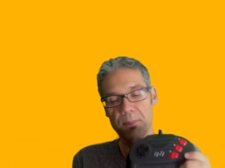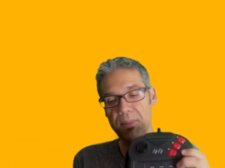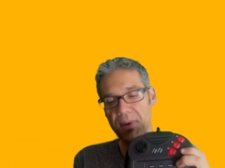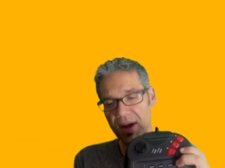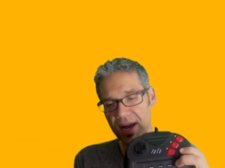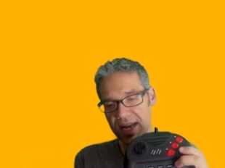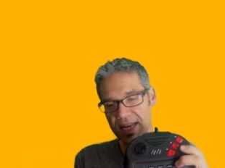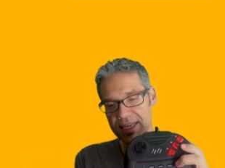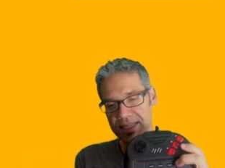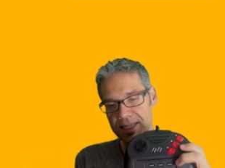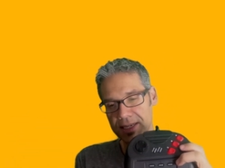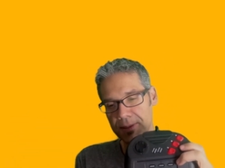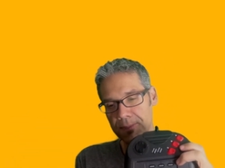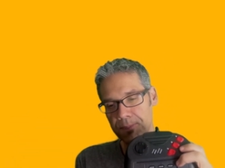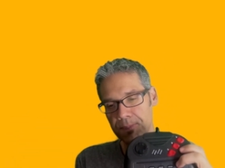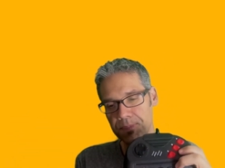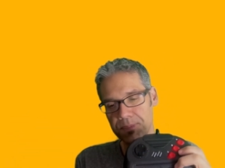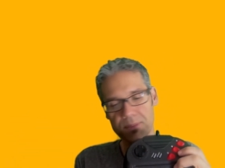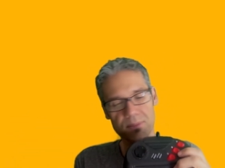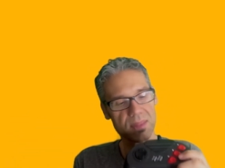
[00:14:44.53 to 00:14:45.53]
But,
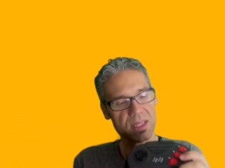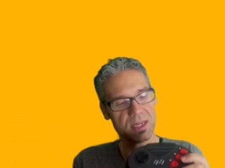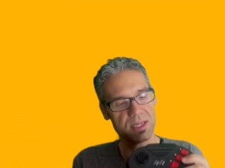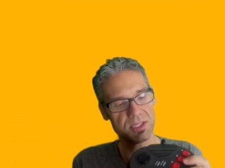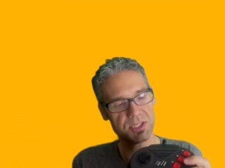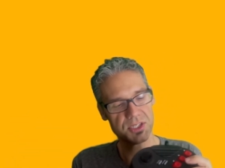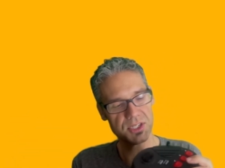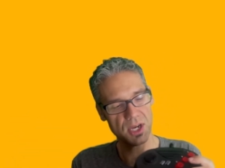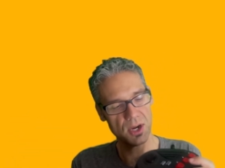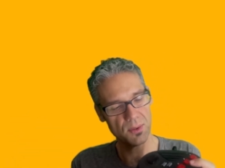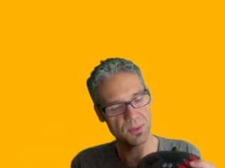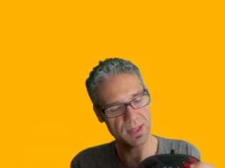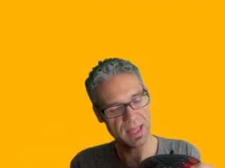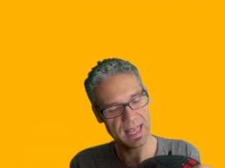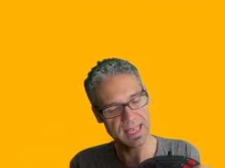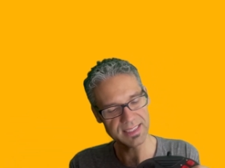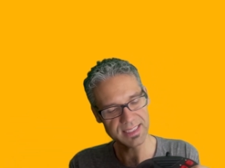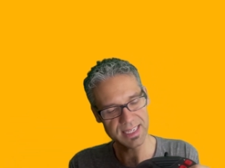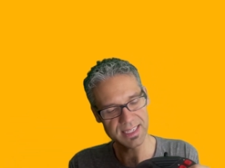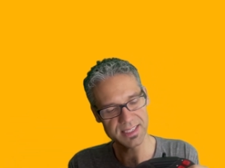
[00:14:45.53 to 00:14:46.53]
so
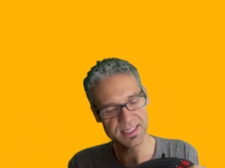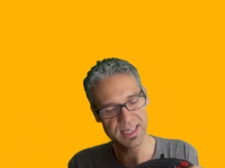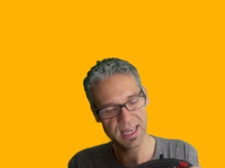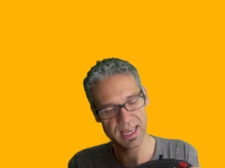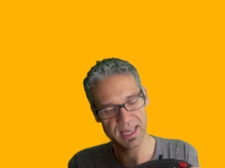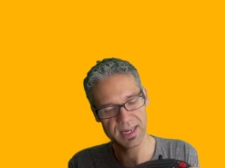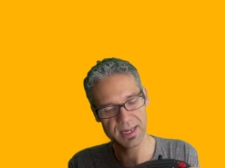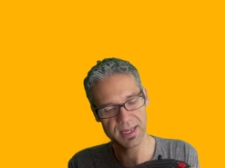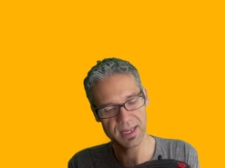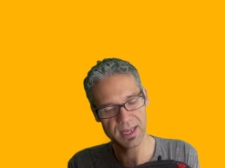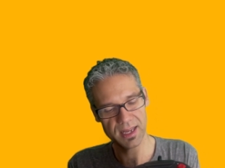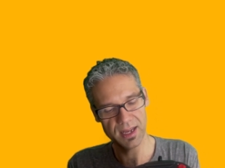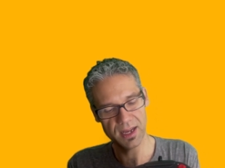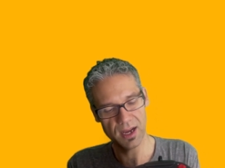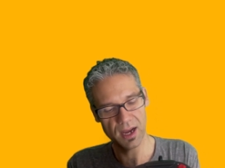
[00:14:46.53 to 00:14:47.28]
as I said,